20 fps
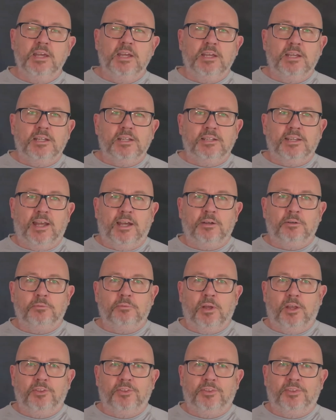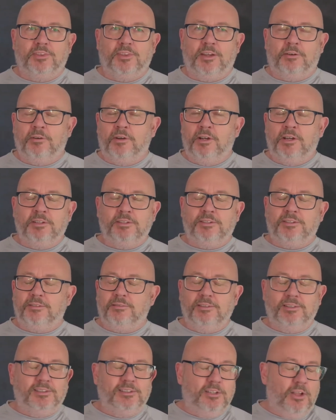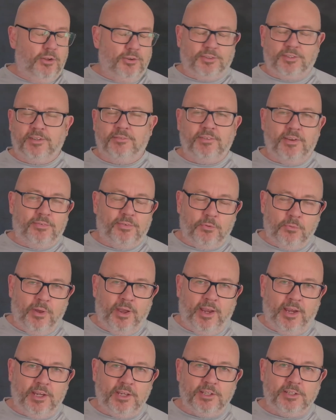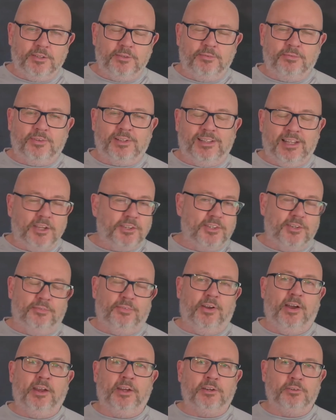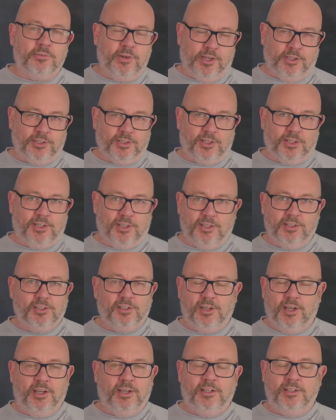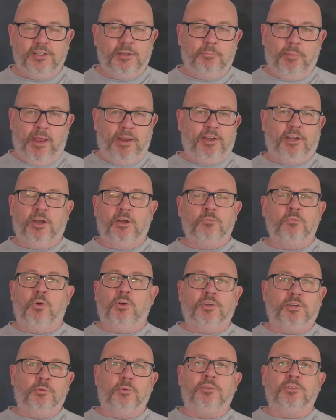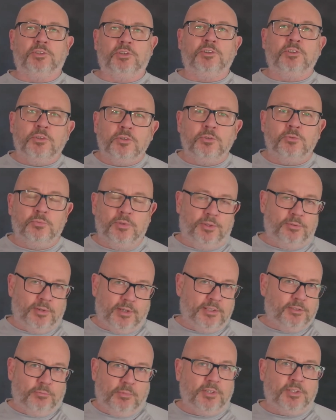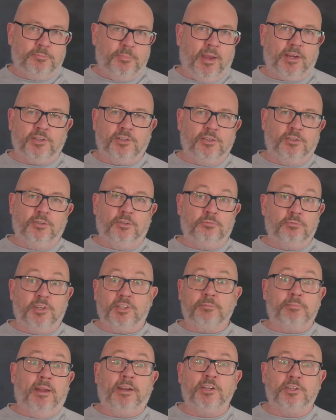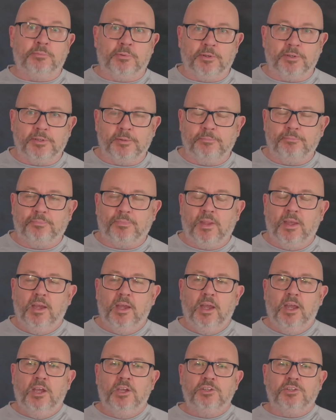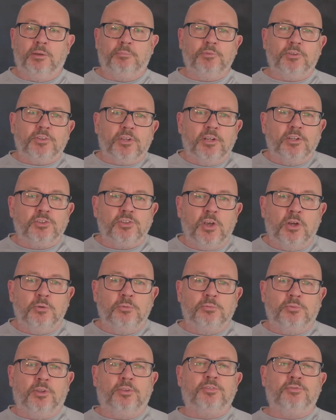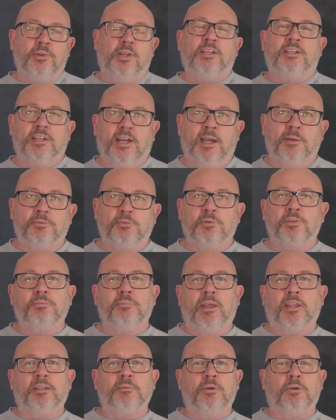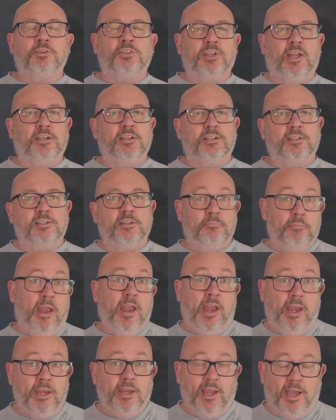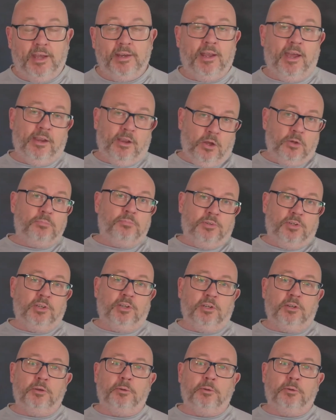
Now, there are lots of different ways of classifying risk, depending on what you want to do with respect to your risk management. So I'm just going to show the 3 types which make the most sense to me and I hope to you.